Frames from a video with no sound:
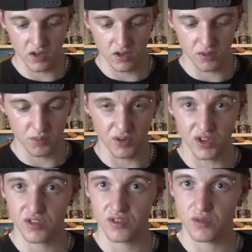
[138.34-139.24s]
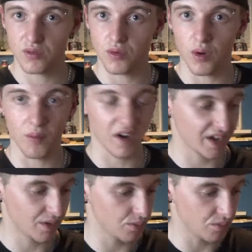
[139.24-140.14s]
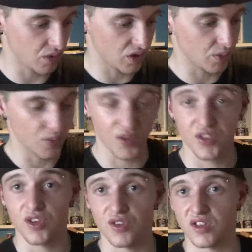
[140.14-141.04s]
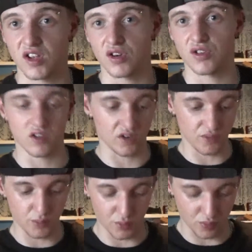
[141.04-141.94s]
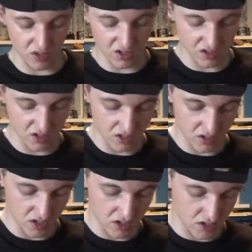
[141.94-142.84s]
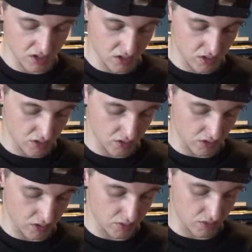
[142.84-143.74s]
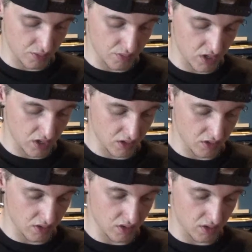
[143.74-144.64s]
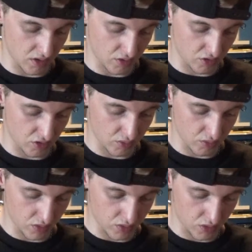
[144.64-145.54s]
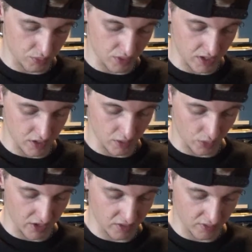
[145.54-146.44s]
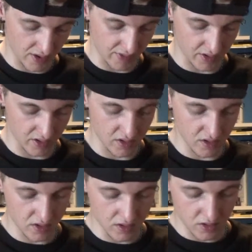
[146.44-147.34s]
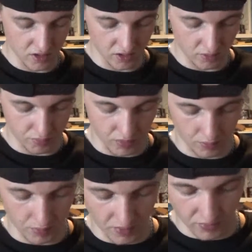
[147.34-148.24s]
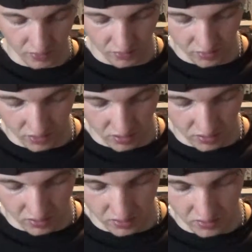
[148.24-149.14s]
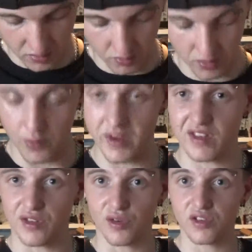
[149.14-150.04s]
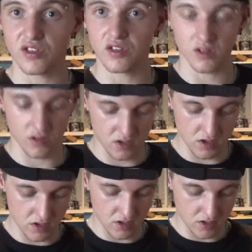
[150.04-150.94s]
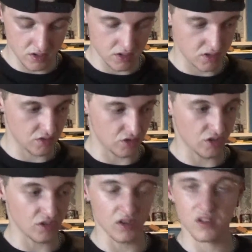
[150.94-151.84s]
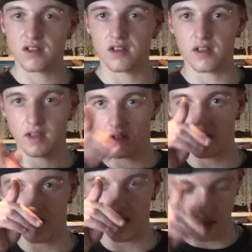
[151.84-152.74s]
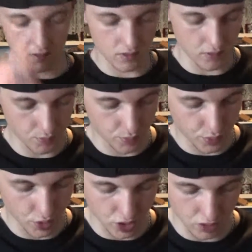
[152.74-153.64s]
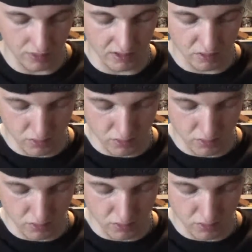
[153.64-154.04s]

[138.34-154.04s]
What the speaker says: To be honest, on my layout my couplings don't sit close enough for them to work, so to me it's just a complete waste of having sprung buffers on stock, although it is nice just to sit there and start pushing them in.